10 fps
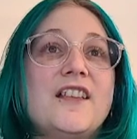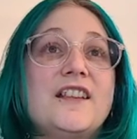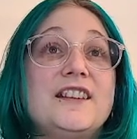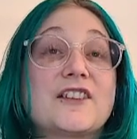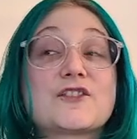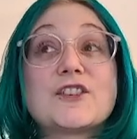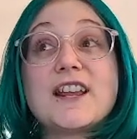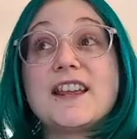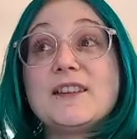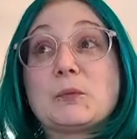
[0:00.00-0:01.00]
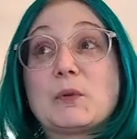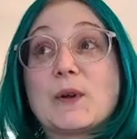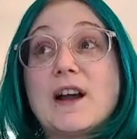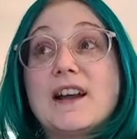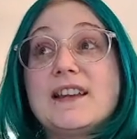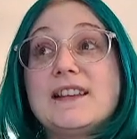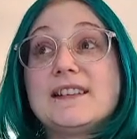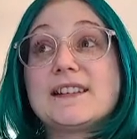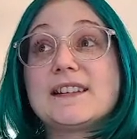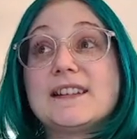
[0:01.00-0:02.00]
Yesterday's
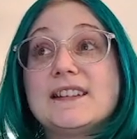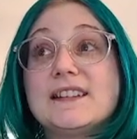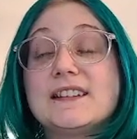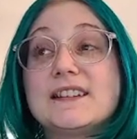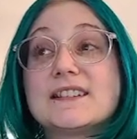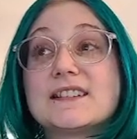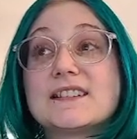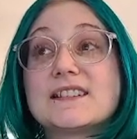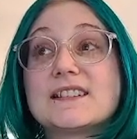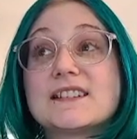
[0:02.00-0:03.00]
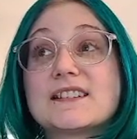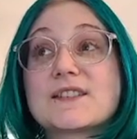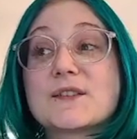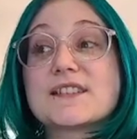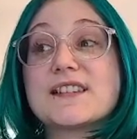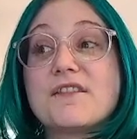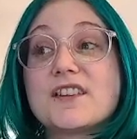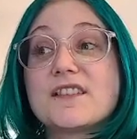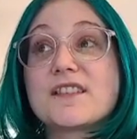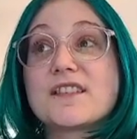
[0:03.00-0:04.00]
prize, so the
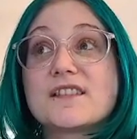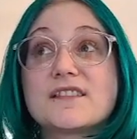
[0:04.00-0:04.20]
7th,